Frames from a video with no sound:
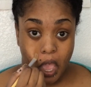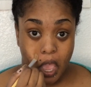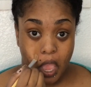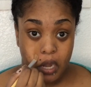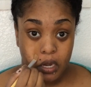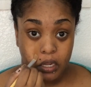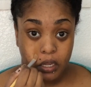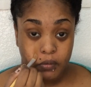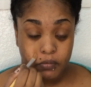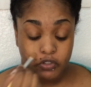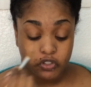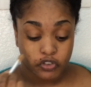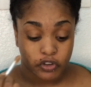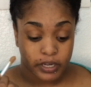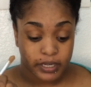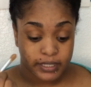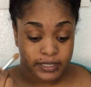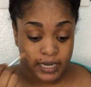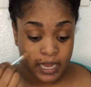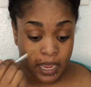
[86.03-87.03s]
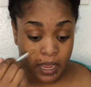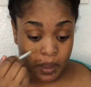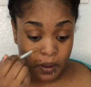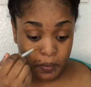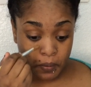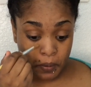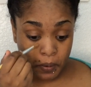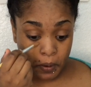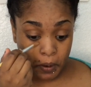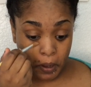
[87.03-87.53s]
and come straight
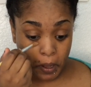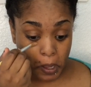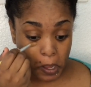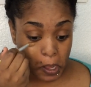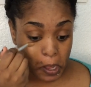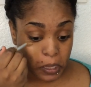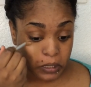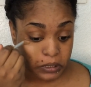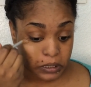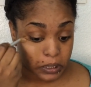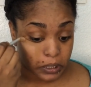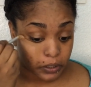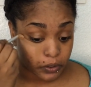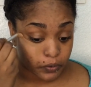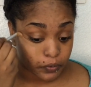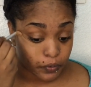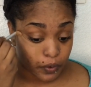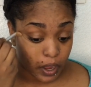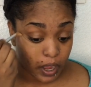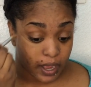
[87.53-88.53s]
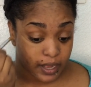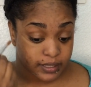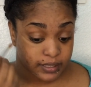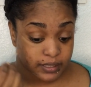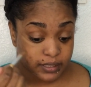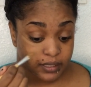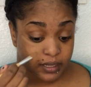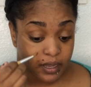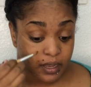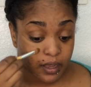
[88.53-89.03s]
down and then
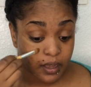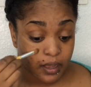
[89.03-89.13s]
across